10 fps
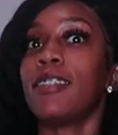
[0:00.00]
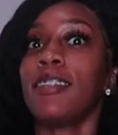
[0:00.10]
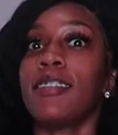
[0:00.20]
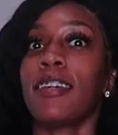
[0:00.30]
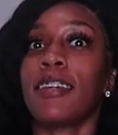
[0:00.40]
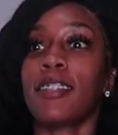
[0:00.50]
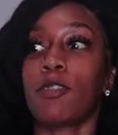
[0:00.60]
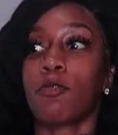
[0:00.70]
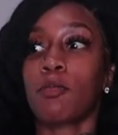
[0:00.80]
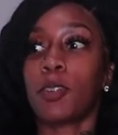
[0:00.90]
is the
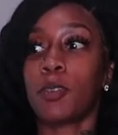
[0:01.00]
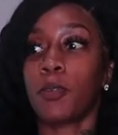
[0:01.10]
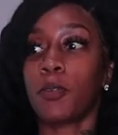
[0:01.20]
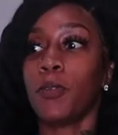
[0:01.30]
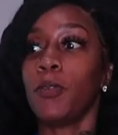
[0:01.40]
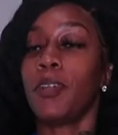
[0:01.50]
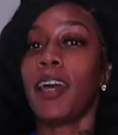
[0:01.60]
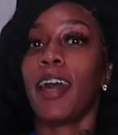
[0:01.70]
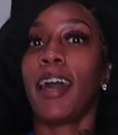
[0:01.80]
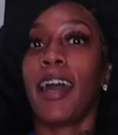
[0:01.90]
next swimsuit.
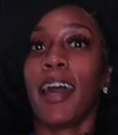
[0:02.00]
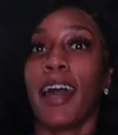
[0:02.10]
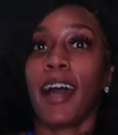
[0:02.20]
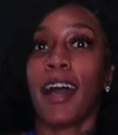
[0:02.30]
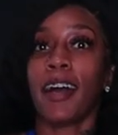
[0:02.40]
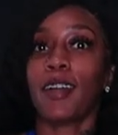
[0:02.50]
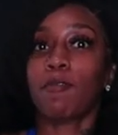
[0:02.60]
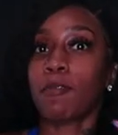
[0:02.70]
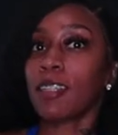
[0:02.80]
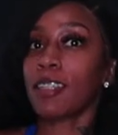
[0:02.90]

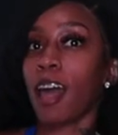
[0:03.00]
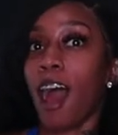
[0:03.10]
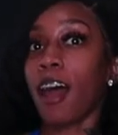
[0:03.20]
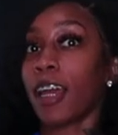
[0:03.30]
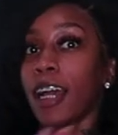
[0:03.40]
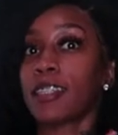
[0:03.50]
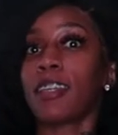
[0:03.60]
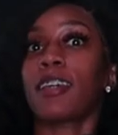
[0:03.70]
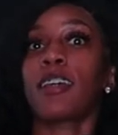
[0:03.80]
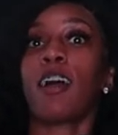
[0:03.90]
This, like I
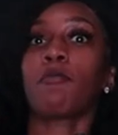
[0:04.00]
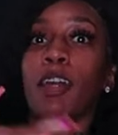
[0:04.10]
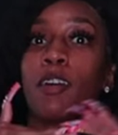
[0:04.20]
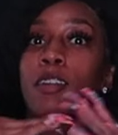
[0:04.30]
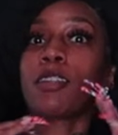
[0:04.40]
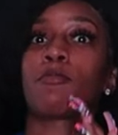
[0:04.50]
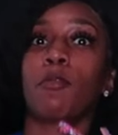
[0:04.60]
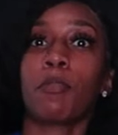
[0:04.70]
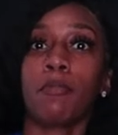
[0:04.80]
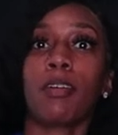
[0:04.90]
said, I'm not gonna
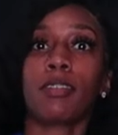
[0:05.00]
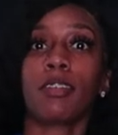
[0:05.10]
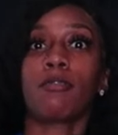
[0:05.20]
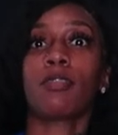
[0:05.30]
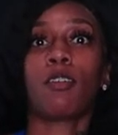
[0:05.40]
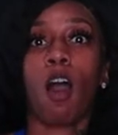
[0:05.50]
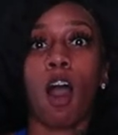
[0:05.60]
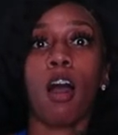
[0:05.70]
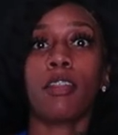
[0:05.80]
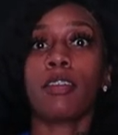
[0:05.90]
repeat myself. So
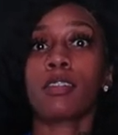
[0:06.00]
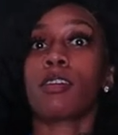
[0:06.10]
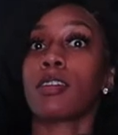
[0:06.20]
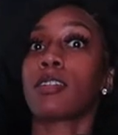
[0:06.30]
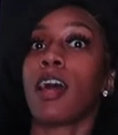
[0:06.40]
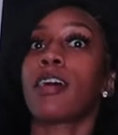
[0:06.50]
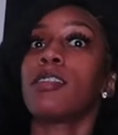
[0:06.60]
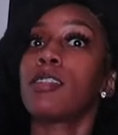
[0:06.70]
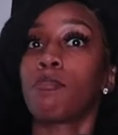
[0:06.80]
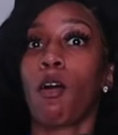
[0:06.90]
all these are a
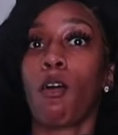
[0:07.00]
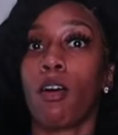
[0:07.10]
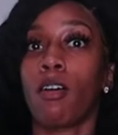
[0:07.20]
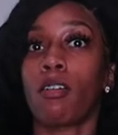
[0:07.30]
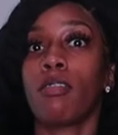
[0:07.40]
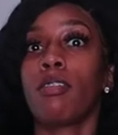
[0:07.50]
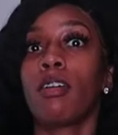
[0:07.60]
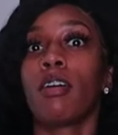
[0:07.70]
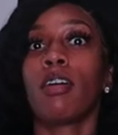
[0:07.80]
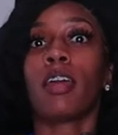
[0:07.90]
size small,
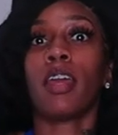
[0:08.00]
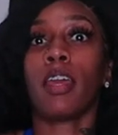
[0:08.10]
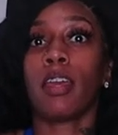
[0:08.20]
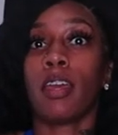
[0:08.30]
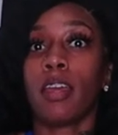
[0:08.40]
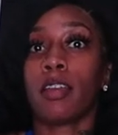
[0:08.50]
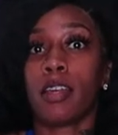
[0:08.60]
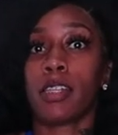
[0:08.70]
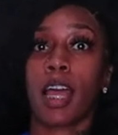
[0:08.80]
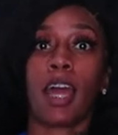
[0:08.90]
and
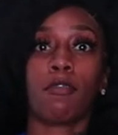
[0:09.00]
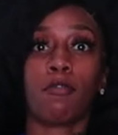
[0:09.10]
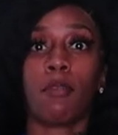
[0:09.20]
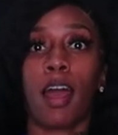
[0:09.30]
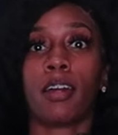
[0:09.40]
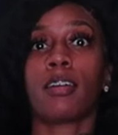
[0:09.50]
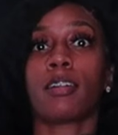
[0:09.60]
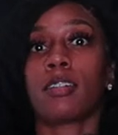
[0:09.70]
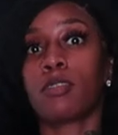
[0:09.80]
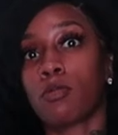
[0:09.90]
yes, I got them from
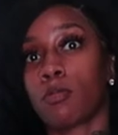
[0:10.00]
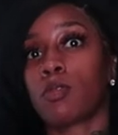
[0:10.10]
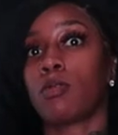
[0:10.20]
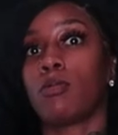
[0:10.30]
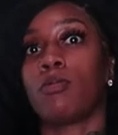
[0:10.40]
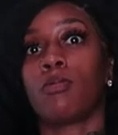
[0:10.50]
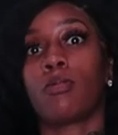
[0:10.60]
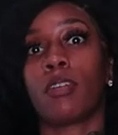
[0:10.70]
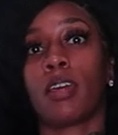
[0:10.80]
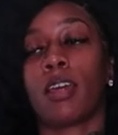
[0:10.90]
Iconswim,
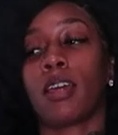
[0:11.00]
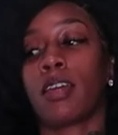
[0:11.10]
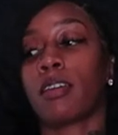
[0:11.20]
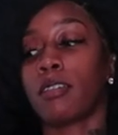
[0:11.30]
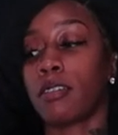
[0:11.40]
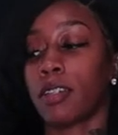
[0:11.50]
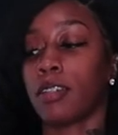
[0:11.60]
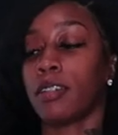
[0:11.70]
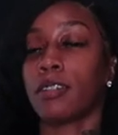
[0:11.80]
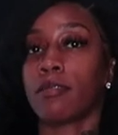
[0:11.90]
and
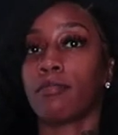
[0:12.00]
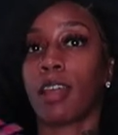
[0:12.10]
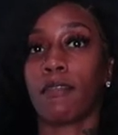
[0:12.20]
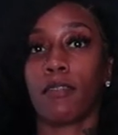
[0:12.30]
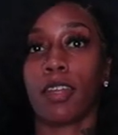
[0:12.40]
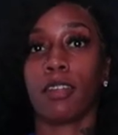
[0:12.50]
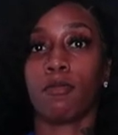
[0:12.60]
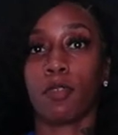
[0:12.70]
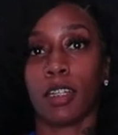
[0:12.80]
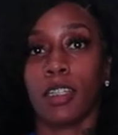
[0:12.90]
yeah, they fit
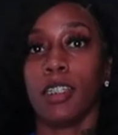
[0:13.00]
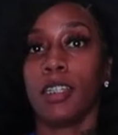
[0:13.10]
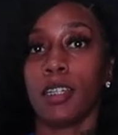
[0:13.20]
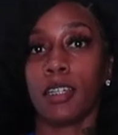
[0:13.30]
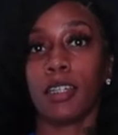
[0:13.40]
really